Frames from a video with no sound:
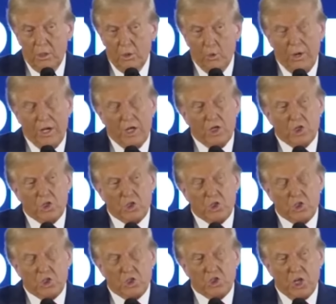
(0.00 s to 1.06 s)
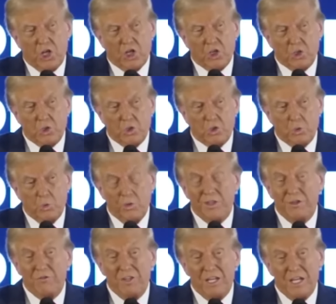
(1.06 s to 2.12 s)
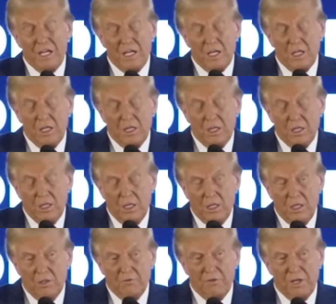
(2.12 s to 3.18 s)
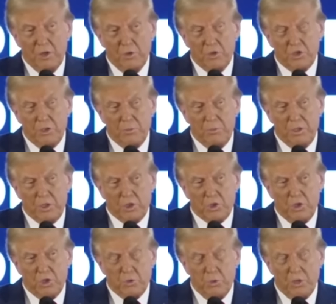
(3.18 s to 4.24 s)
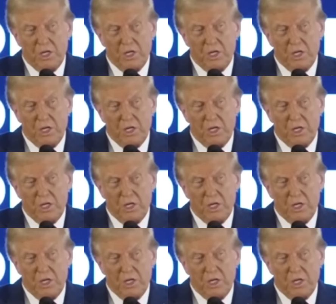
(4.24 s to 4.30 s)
greatest success with the VA, the Veterans Administration.